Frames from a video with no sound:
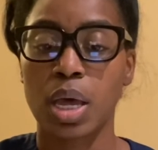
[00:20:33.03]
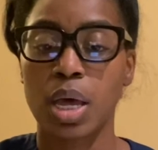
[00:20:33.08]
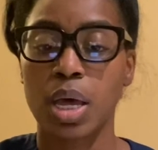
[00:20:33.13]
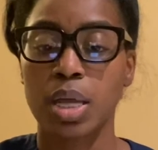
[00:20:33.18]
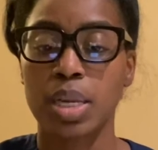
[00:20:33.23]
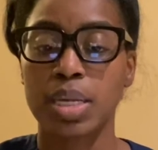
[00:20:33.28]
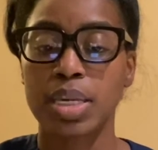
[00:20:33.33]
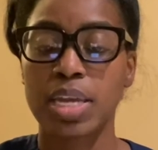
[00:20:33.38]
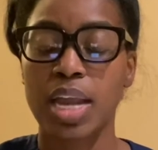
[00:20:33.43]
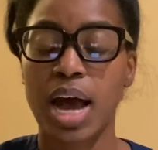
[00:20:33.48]

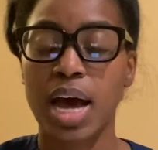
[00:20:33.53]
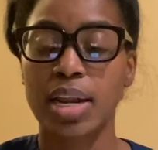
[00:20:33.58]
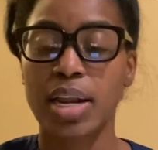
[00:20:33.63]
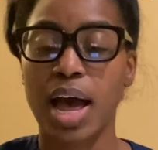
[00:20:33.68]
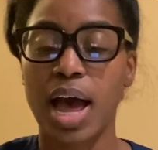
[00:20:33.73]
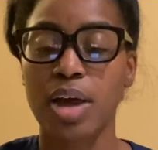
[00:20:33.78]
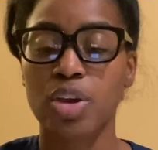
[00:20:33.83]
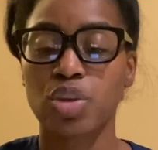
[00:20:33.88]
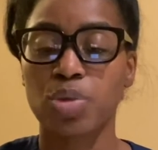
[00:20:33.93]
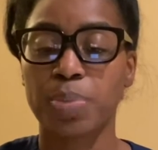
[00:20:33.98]

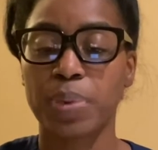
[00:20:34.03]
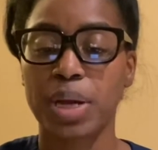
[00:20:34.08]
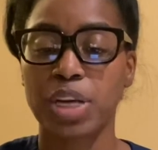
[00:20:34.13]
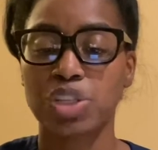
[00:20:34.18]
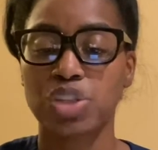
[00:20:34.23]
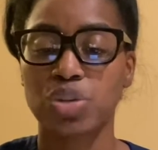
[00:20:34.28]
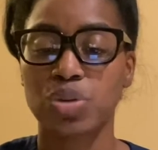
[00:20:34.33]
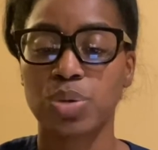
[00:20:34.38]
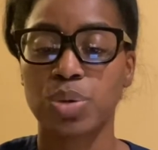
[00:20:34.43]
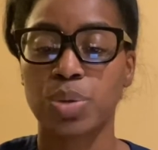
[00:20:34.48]

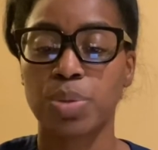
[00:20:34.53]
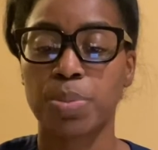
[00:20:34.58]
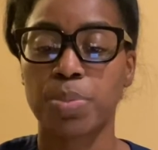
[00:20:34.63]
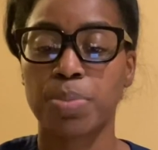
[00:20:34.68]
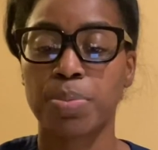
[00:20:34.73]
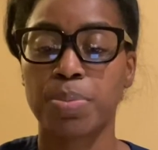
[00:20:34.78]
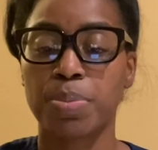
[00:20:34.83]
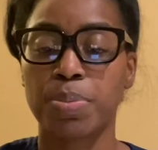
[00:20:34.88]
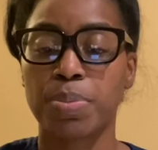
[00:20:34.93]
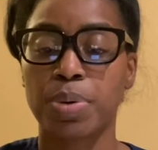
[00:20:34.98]
Non-occupational
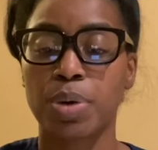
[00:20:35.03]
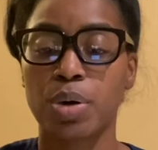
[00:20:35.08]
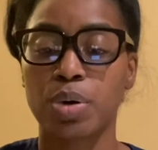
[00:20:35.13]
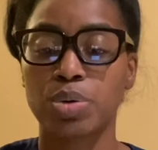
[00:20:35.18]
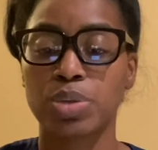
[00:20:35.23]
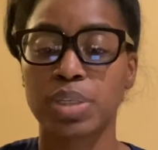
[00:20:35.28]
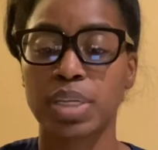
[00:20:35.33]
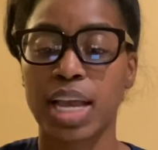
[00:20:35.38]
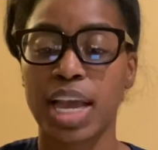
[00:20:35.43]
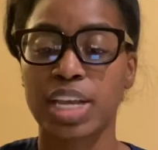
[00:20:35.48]

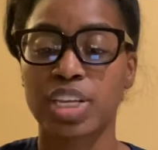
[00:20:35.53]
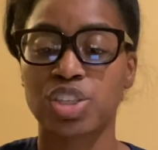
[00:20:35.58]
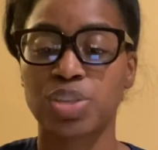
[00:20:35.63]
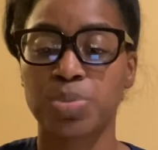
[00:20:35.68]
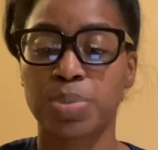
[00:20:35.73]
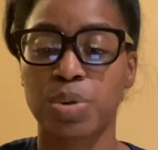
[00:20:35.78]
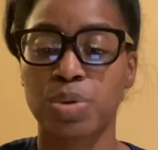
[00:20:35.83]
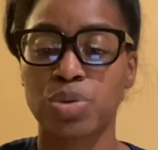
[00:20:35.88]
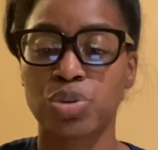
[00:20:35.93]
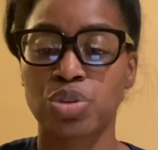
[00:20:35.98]

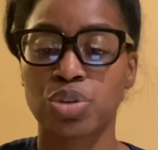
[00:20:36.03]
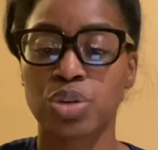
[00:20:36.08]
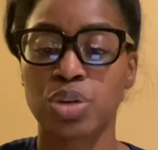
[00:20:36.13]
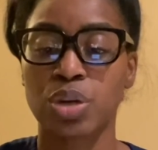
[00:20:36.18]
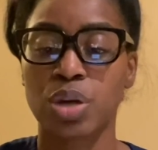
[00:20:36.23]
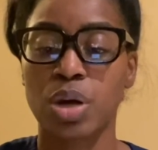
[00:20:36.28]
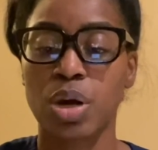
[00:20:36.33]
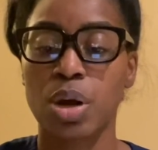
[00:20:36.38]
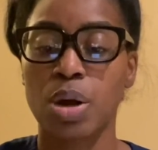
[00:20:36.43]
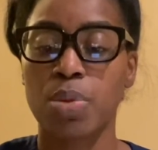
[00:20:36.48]
post-exposure
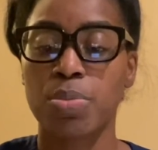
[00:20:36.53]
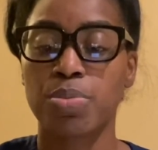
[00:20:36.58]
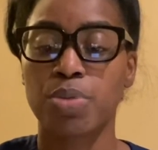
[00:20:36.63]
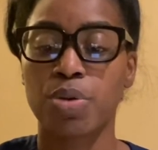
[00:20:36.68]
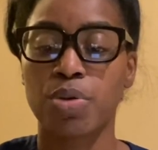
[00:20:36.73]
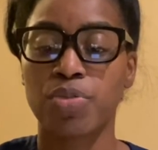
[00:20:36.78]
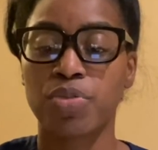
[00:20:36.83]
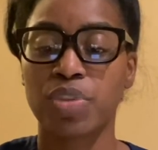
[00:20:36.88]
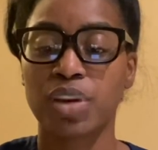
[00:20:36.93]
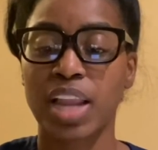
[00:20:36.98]

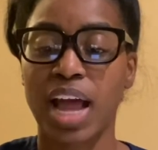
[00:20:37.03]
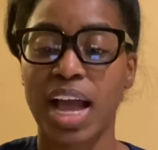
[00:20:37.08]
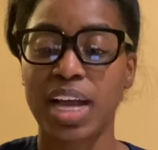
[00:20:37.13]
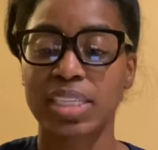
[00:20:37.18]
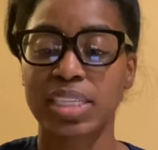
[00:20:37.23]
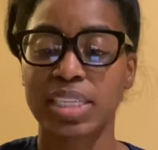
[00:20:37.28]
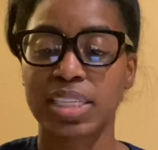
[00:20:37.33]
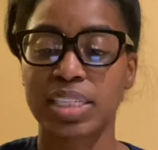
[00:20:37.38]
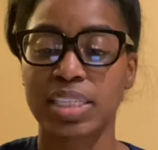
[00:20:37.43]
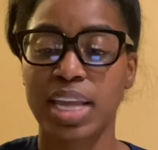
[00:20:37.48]

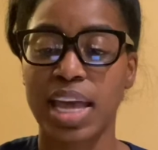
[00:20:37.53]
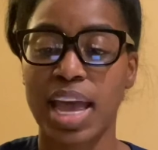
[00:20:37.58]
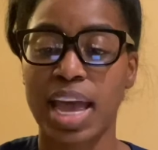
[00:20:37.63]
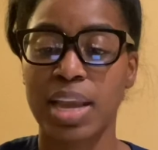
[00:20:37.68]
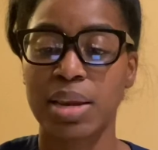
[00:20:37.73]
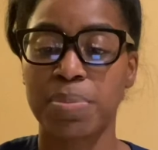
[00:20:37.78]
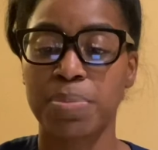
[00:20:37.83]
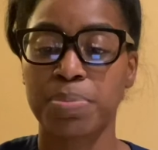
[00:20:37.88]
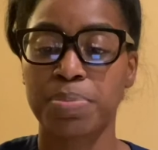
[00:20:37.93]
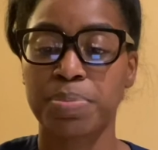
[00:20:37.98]
prophylaxis
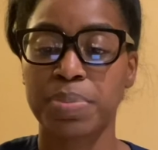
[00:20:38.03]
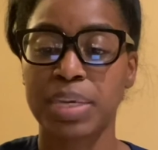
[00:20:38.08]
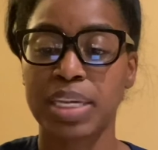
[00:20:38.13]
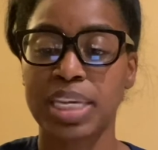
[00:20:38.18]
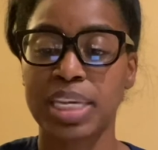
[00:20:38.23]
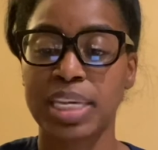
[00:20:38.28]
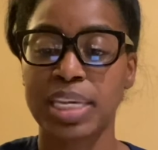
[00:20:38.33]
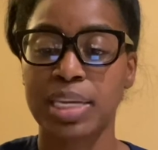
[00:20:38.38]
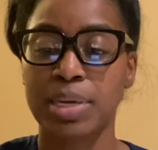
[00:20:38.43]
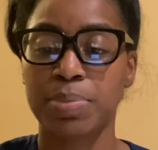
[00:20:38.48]
and
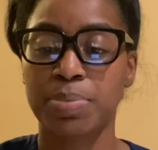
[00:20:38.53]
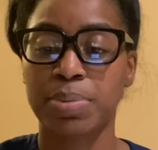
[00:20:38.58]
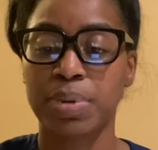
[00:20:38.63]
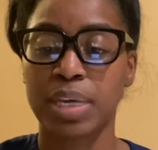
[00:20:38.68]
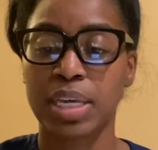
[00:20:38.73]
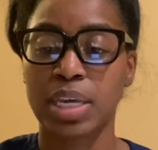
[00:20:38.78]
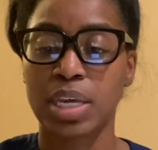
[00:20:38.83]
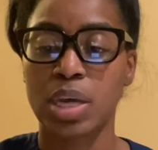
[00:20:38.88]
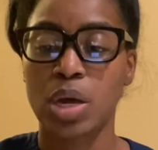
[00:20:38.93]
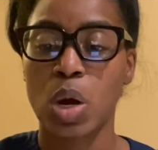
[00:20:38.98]

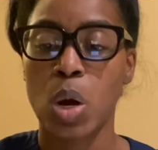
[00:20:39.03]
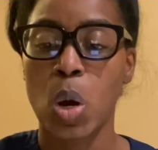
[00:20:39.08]
PEP,